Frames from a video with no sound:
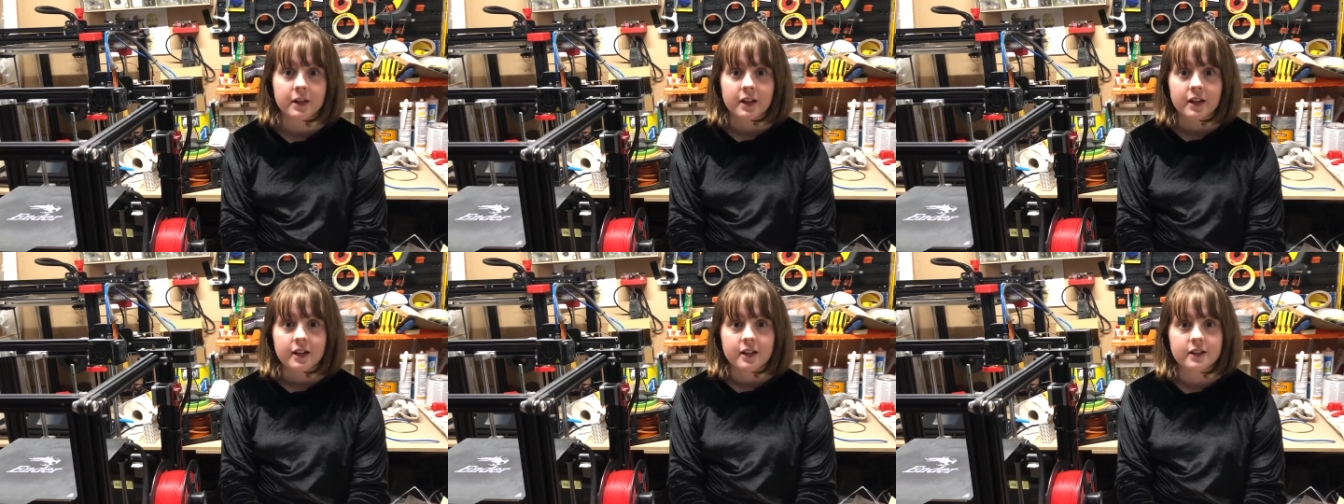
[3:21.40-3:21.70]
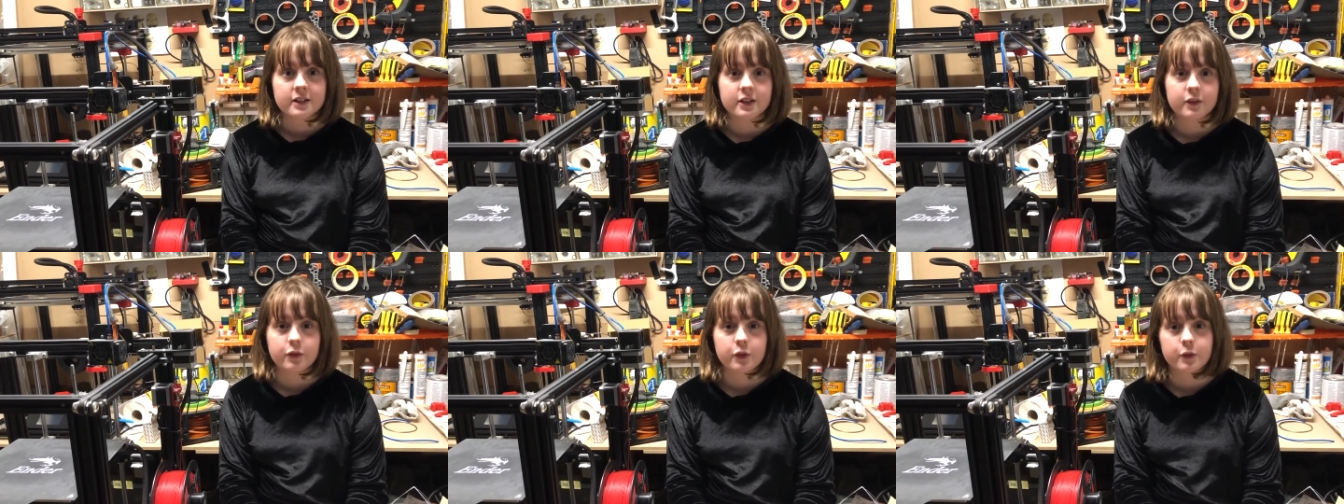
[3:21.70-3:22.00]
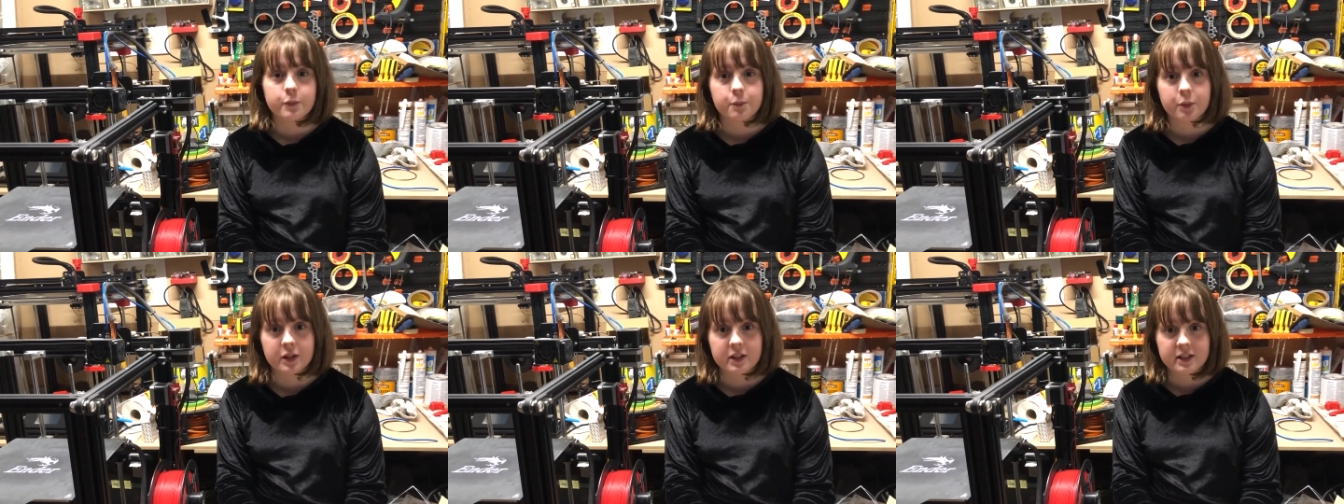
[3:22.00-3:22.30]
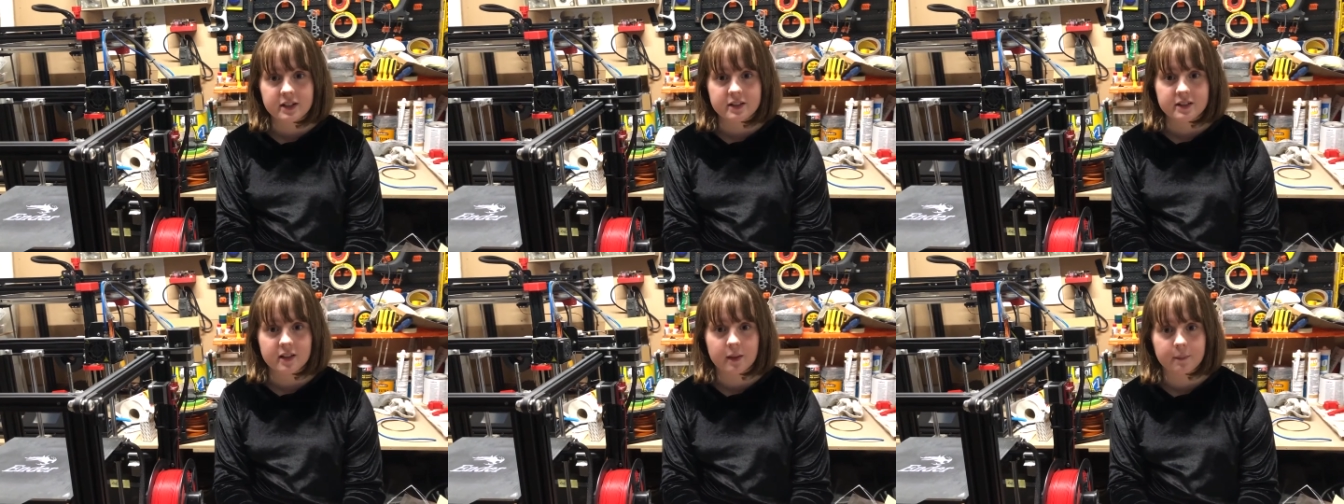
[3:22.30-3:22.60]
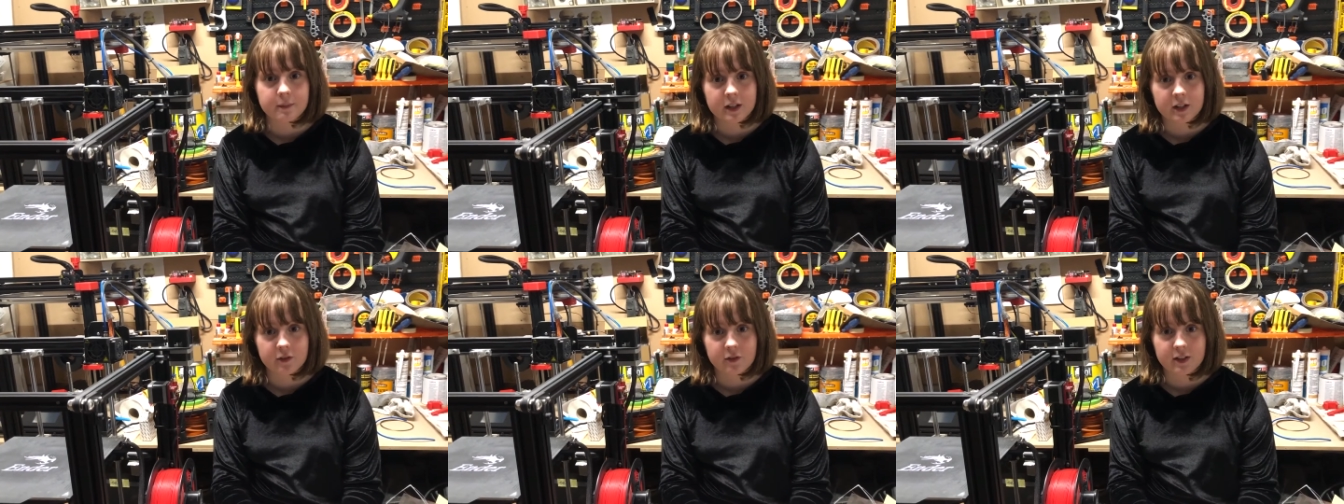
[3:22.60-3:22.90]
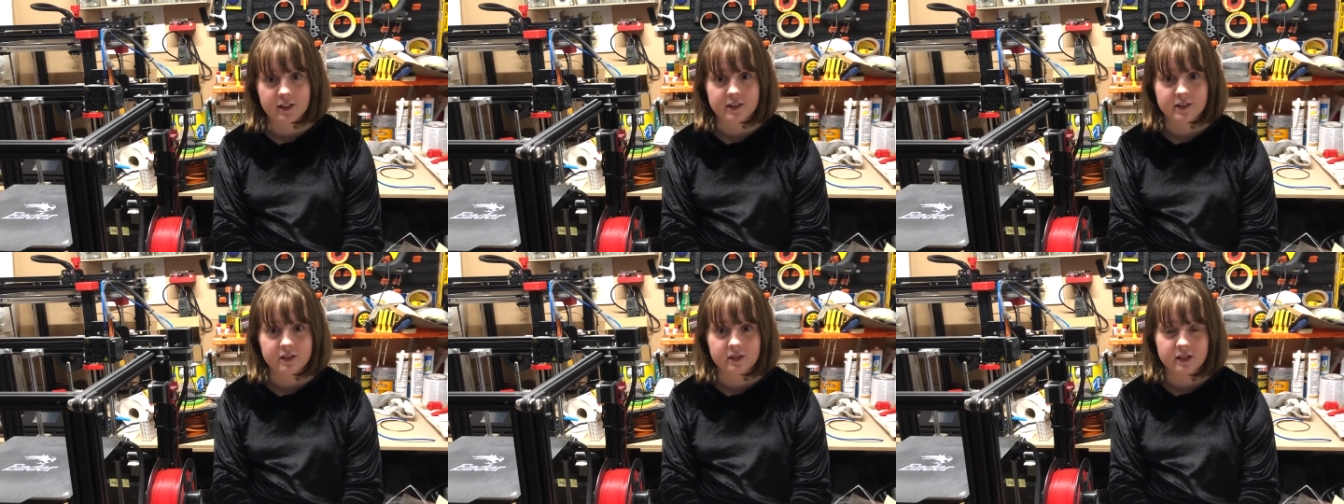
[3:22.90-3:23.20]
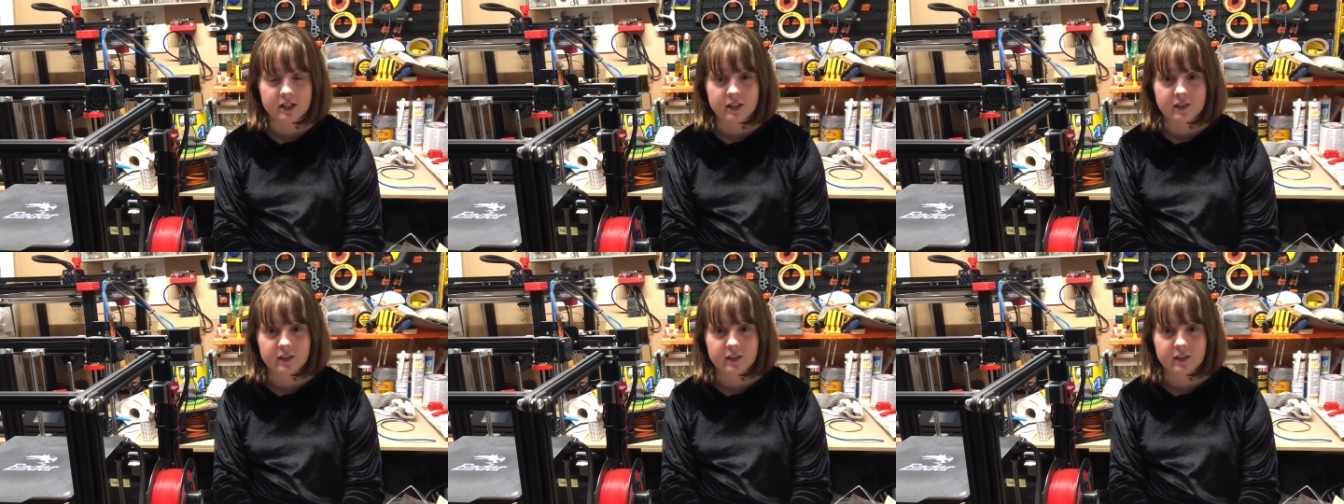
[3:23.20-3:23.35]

because if you've printed something recently,